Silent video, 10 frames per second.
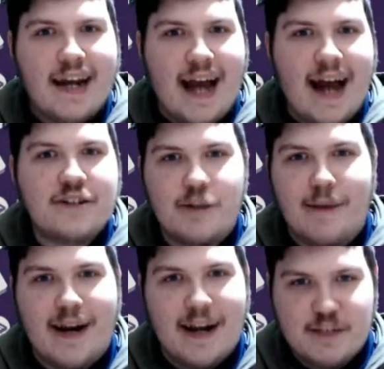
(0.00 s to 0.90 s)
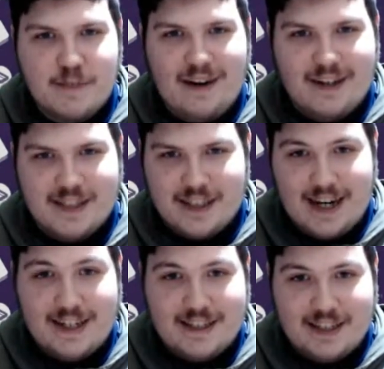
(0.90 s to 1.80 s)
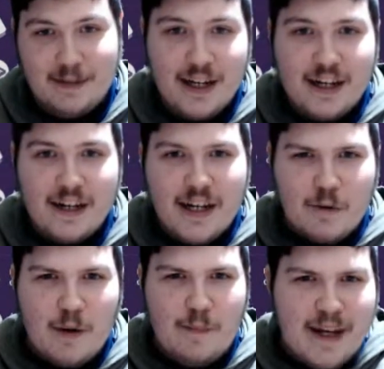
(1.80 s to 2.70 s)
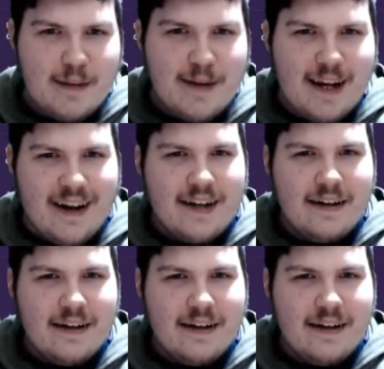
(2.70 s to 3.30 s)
had too many experiences against them. We beat them in like.